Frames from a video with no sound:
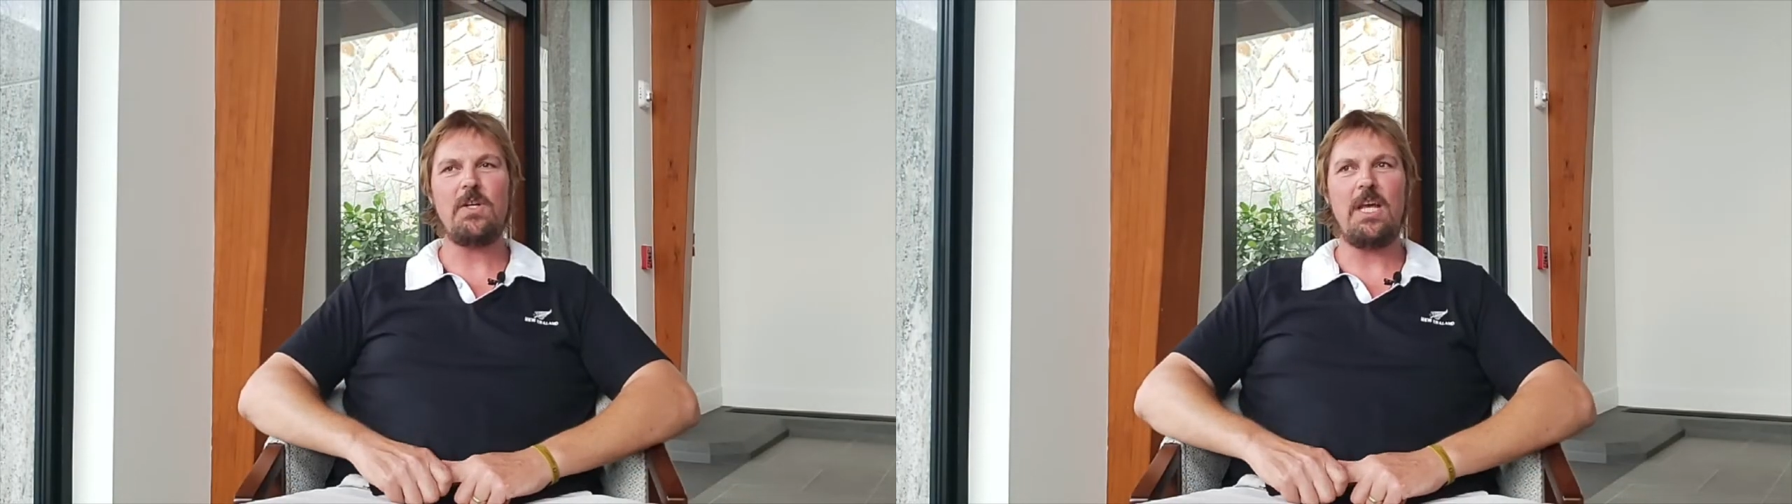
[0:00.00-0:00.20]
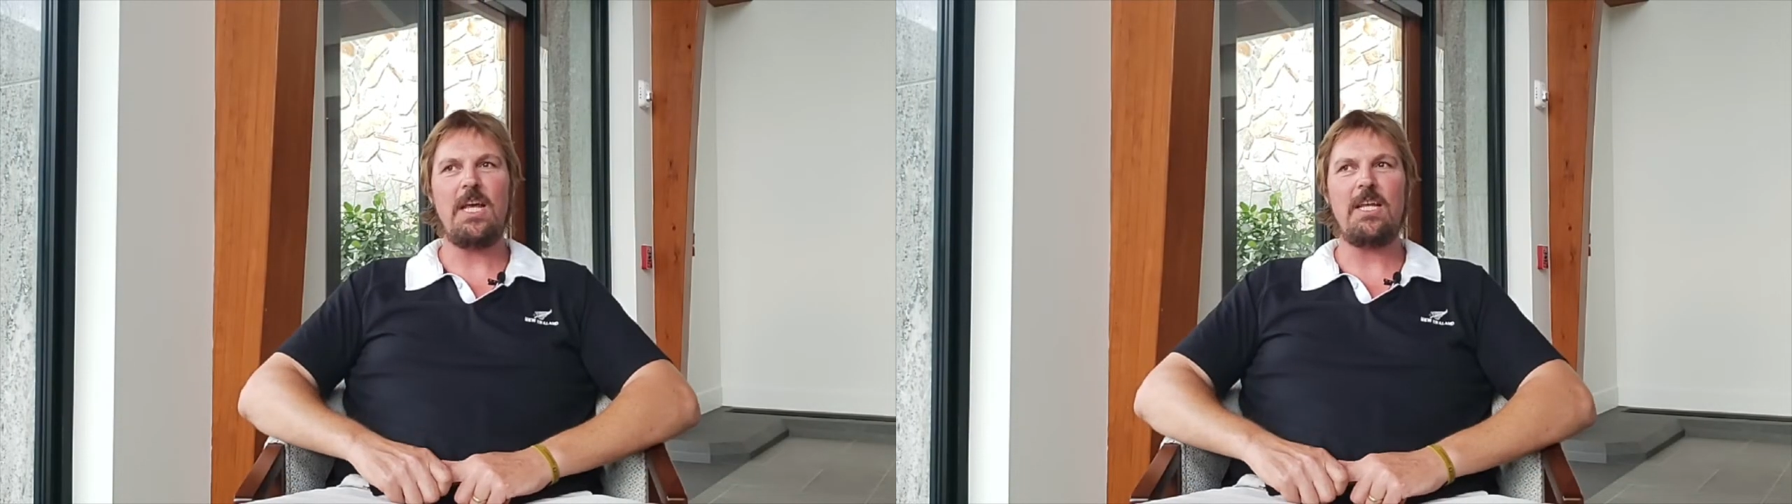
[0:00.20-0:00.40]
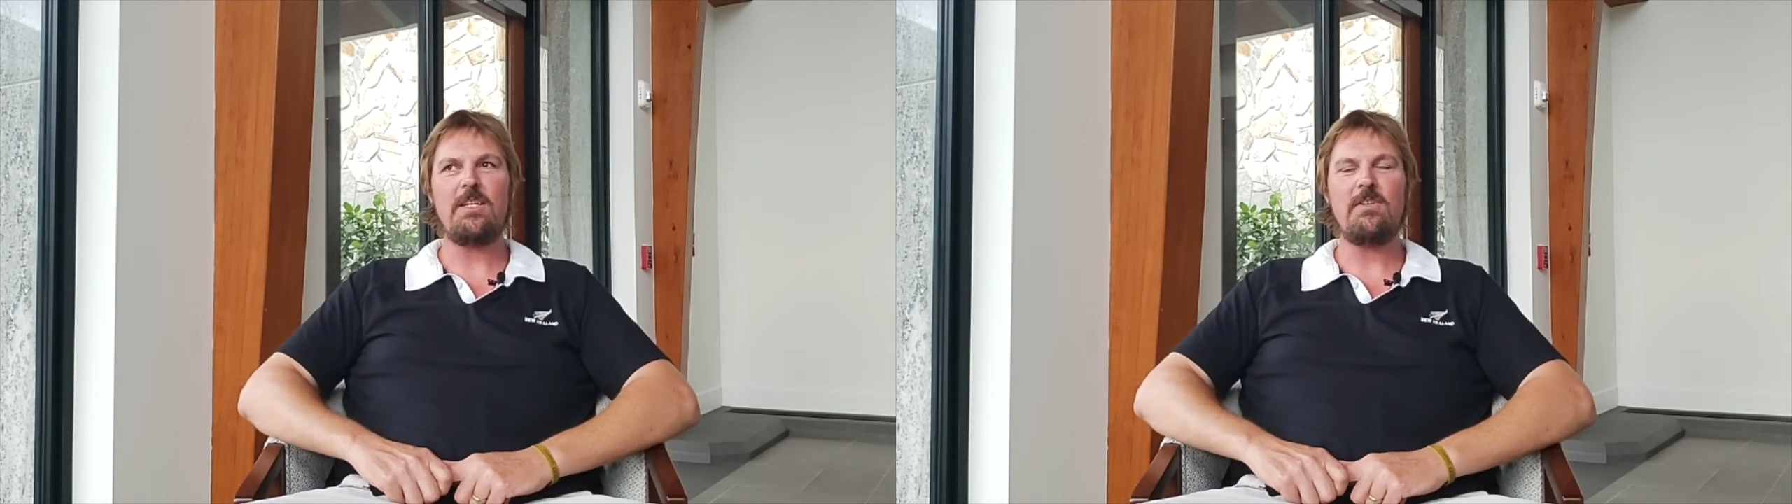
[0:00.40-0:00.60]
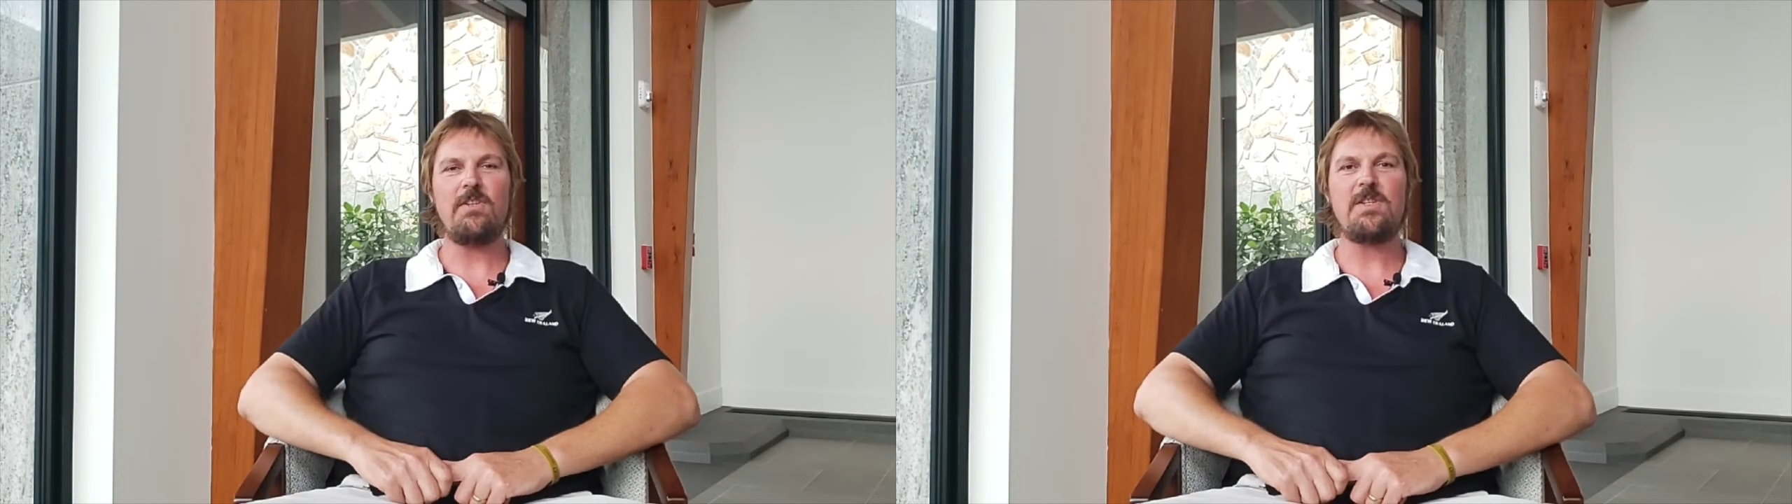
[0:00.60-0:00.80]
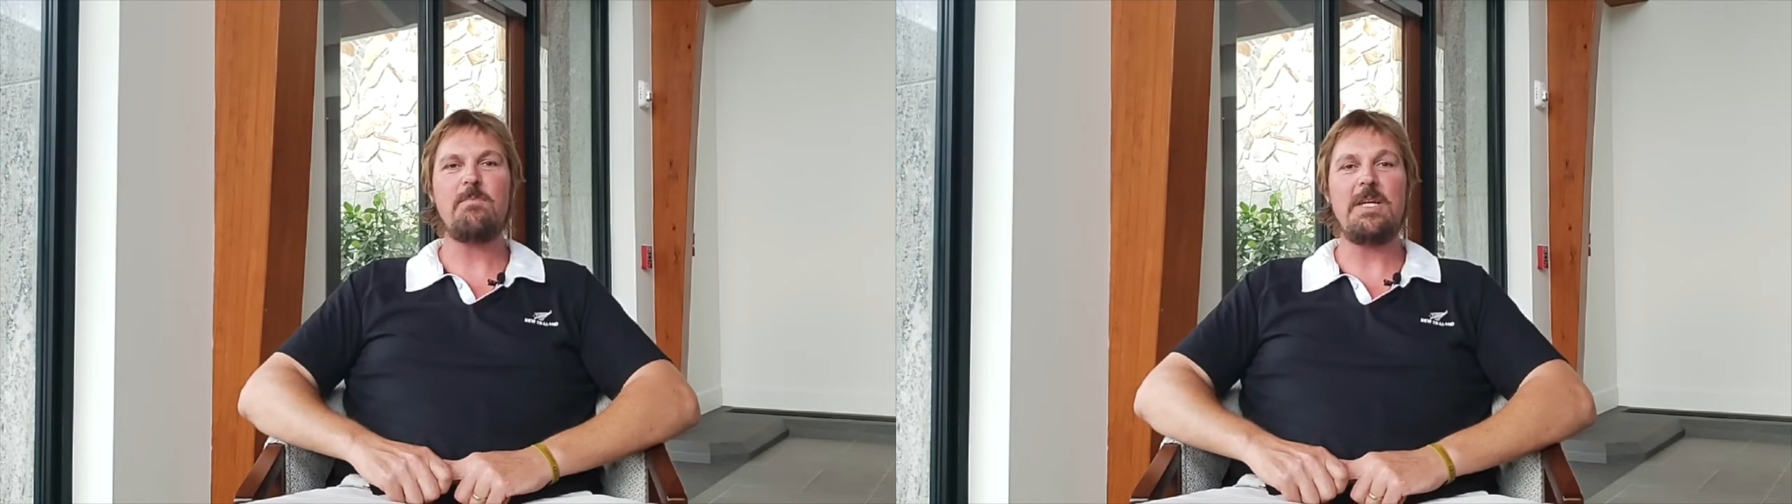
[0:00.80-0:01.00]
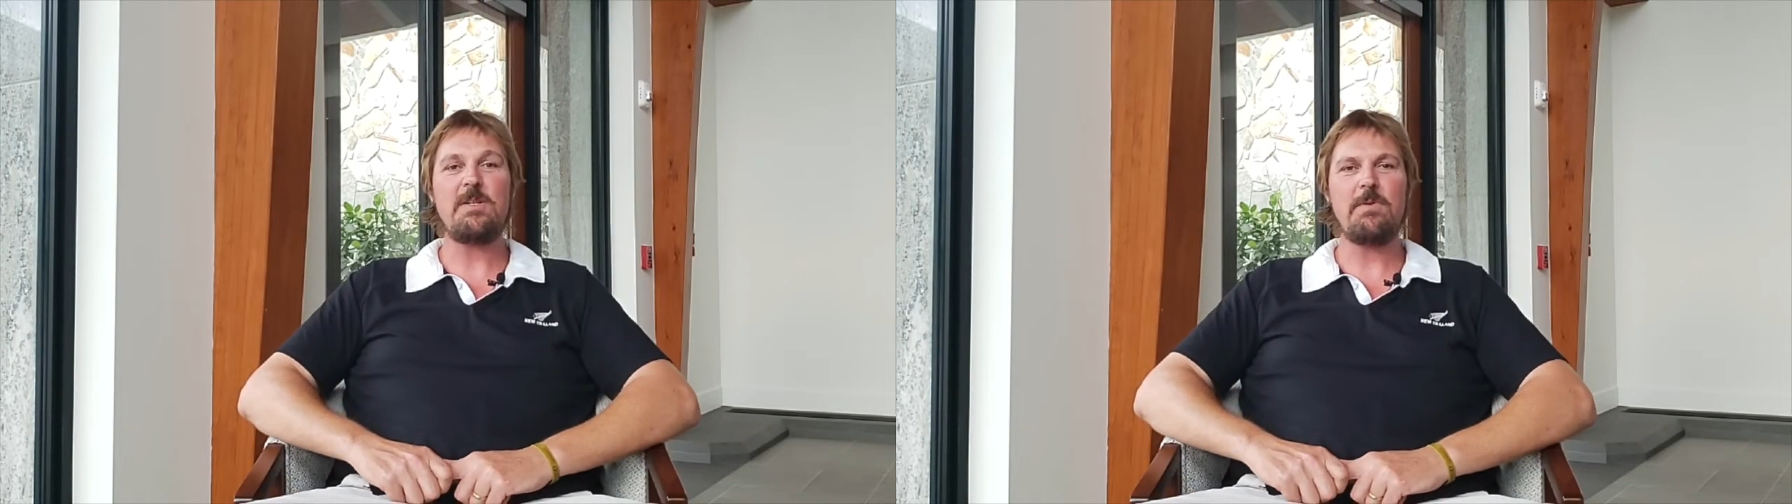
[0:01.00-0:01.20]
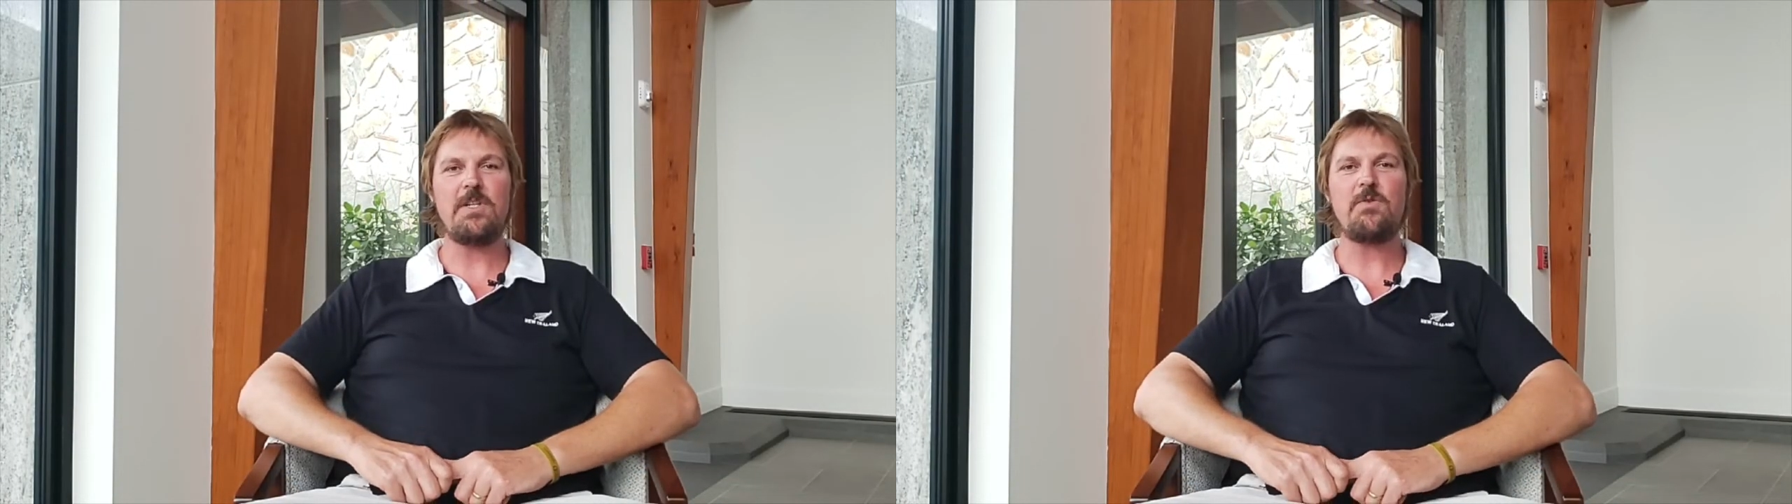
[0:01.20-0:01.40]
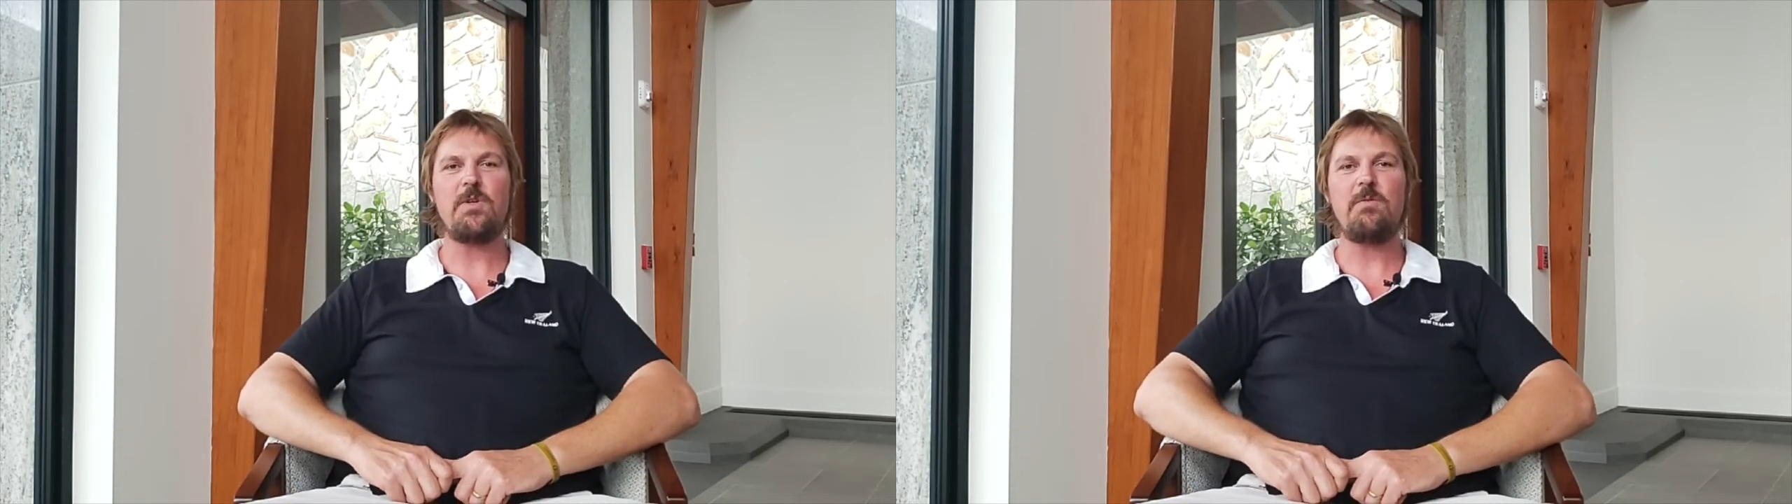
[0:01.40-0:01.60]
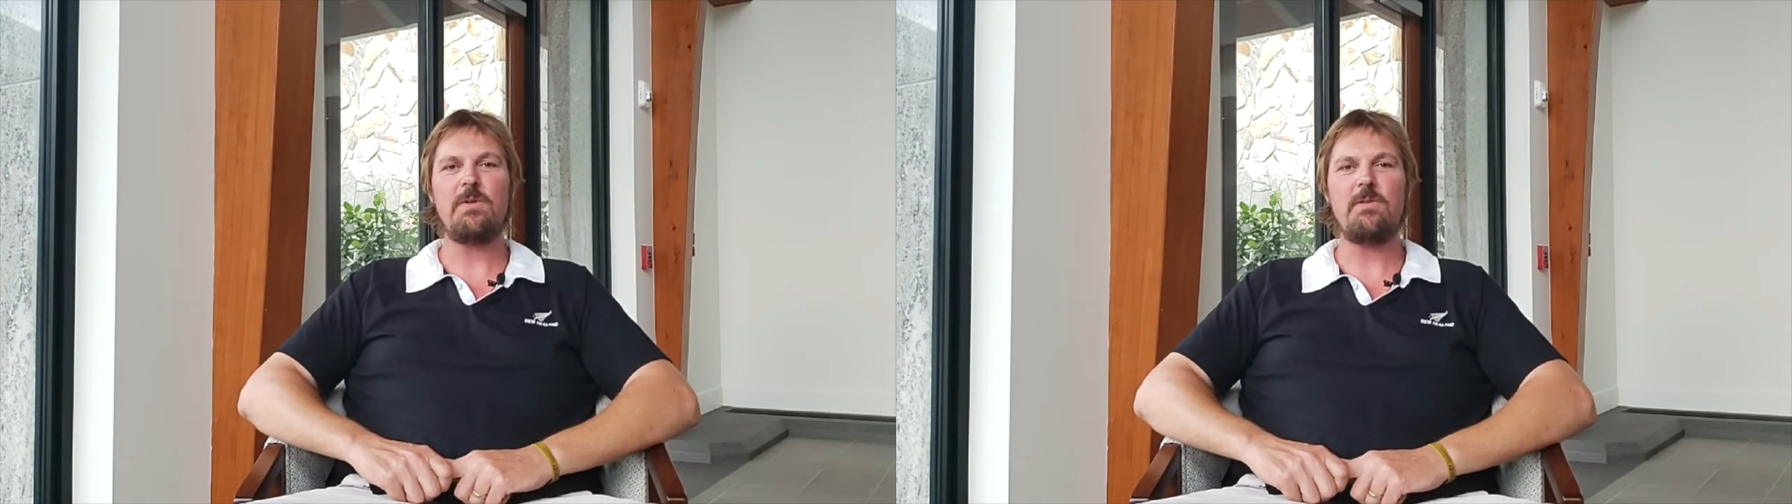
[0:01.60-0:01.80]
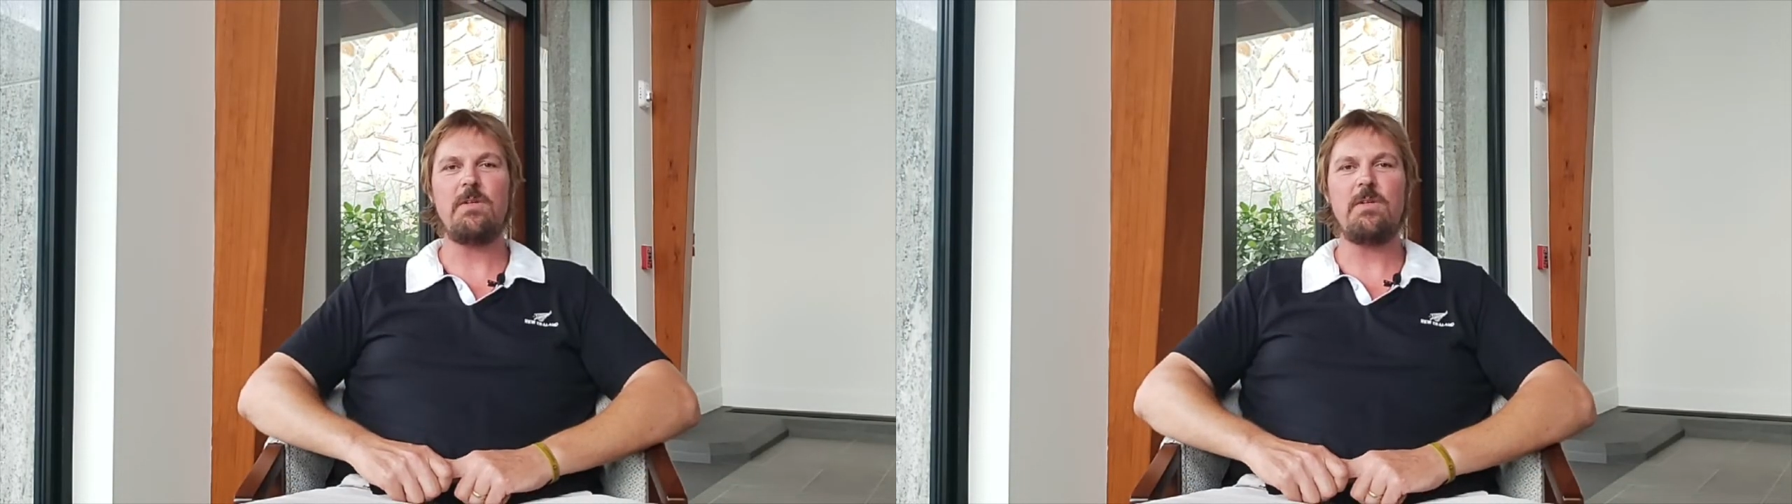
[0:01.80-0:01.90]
and just men's ministry with,